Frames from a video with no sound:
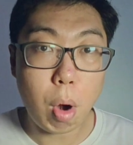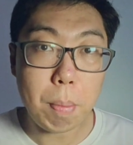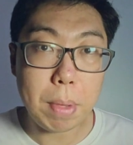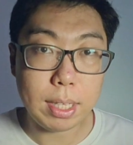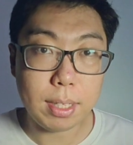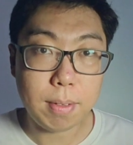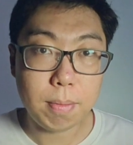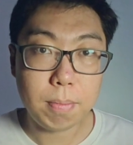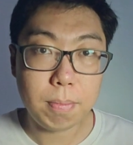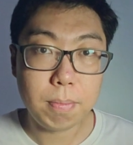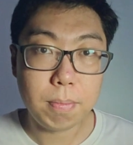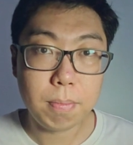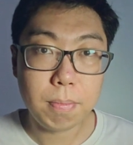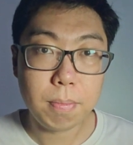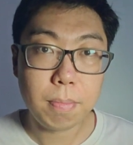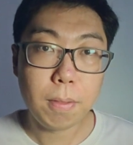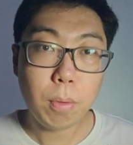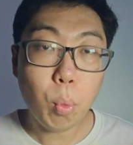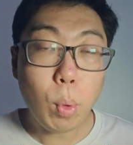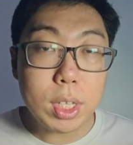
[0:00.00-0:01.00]
from it.
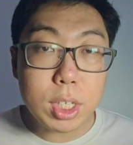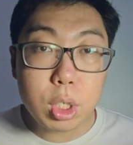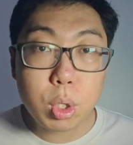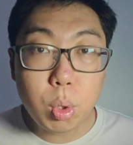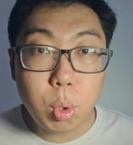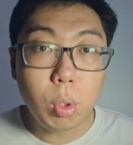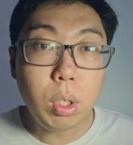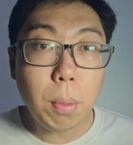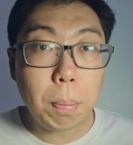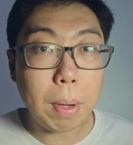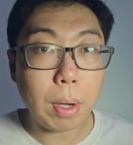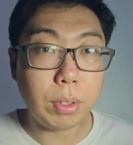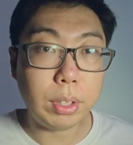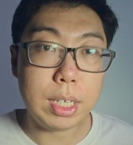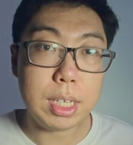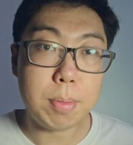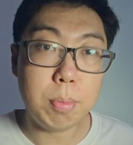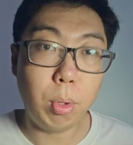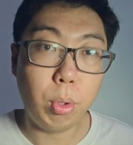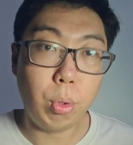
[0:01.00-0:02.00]
What's cool
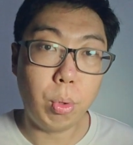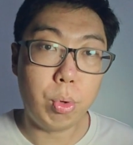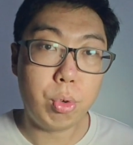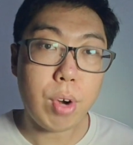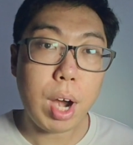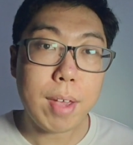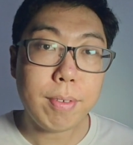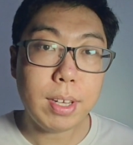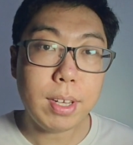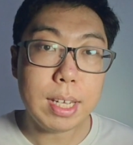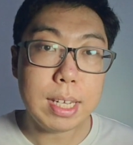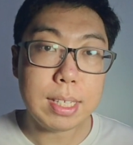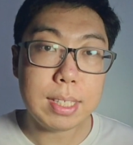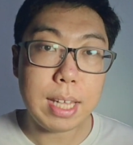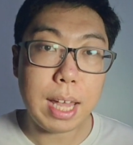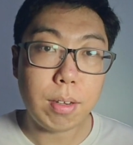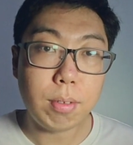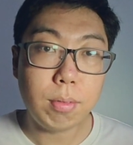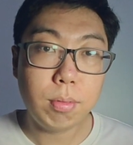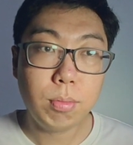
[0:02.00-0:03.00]
about this motor driver
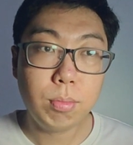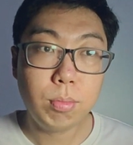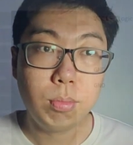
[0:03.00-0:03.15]
is that,